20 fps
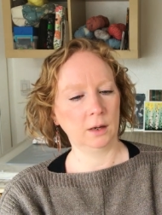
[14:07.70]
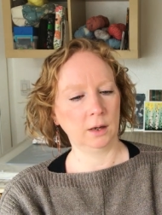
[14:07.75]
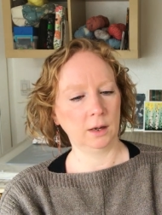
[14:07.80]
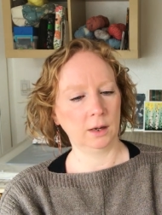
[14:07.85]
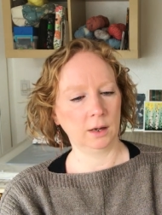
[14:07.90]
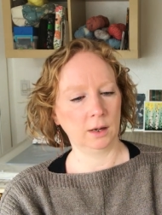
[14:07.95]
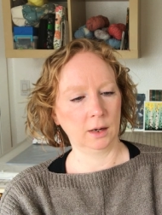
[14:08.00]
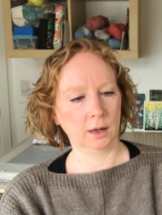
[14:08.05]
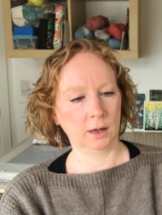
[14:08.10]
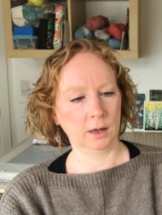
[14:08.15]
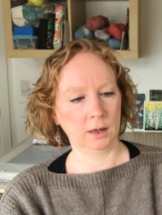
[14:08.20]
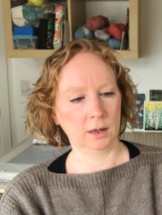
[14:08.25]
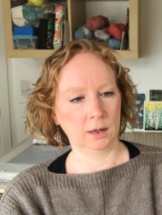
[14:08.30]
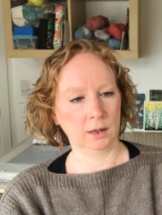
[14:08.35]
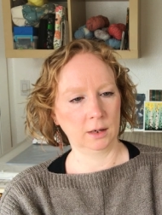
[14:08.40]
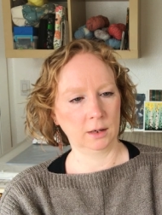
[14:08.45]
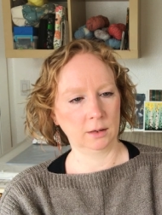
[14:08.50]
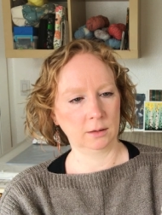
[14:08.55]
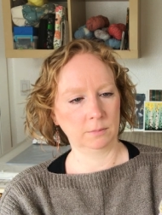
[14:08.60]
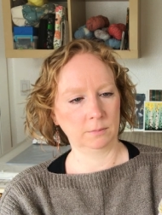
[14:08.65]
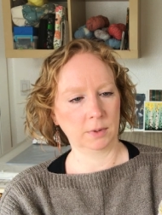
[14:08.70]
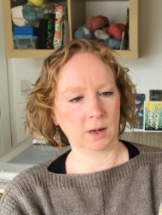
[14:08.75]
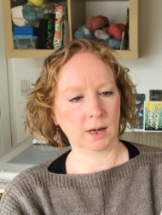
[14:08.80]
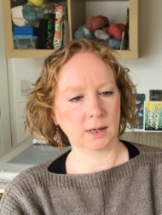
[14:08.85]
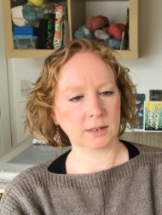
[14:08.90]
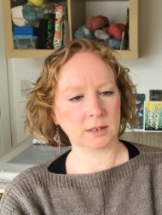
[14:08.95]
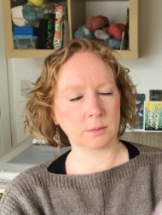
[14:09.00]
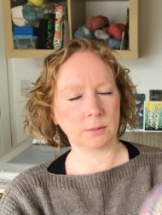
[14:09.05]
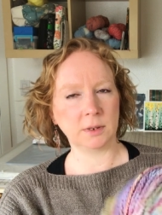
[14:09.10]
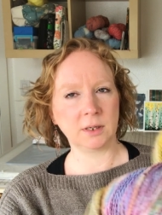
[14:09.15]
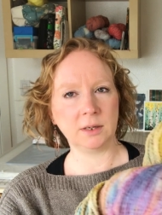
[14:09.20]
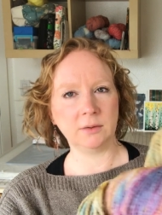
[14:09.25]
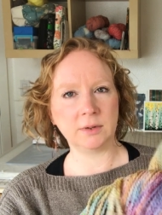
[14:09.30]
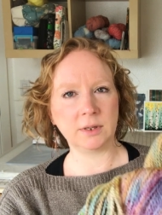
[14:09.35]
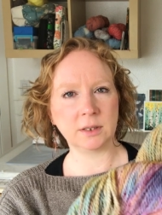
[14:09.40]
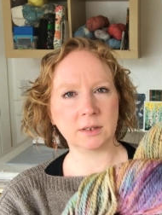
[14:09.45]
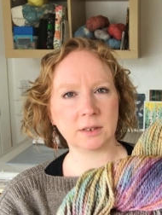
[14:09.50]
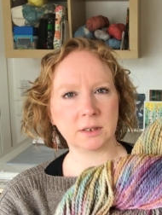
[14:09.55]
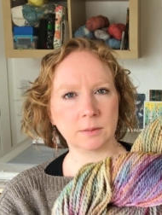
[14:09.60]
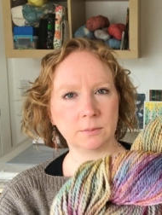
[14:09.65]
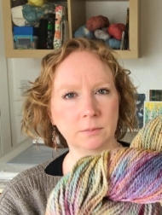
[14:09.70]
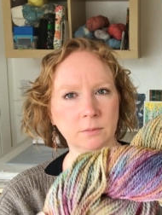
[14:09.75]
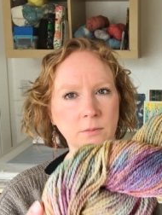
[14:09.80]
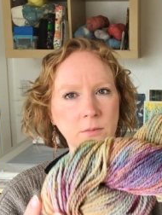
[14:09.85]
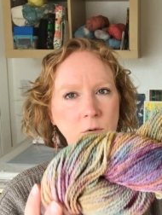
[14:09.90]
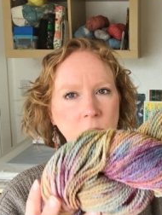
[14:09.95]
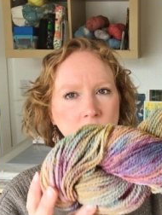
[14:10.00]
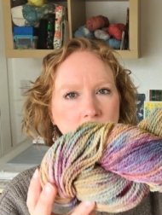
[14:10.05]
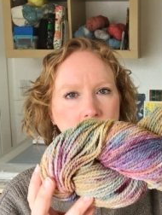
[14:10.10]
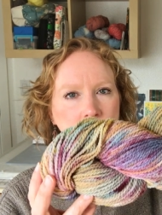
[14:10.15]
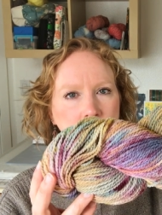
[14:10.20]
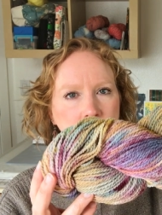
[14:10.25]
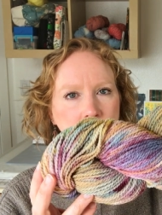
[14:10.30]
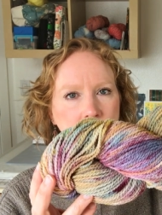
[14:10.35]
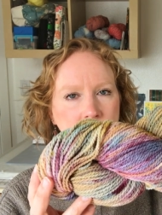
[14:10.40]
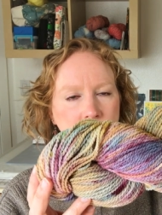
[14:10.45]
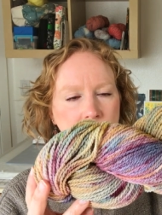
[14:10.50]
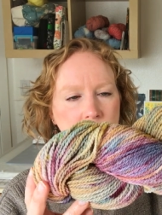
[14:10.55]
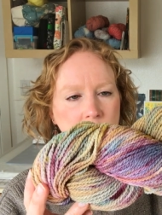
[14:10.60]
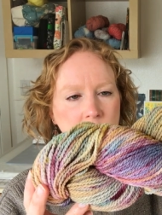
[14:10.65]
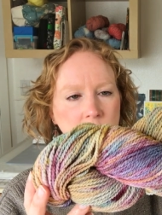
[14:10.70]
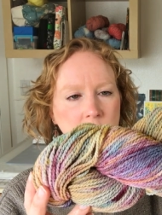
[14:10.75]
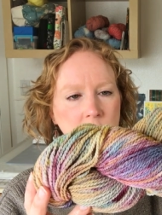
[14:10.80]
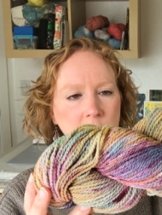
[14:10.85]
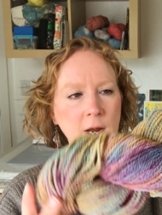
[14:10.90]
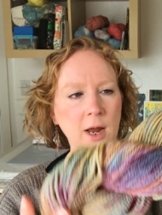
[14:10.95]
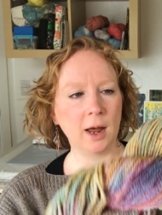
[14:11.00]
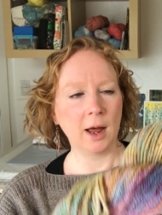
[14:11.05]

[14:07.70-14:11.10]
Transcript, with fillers: and possibly even some cutch.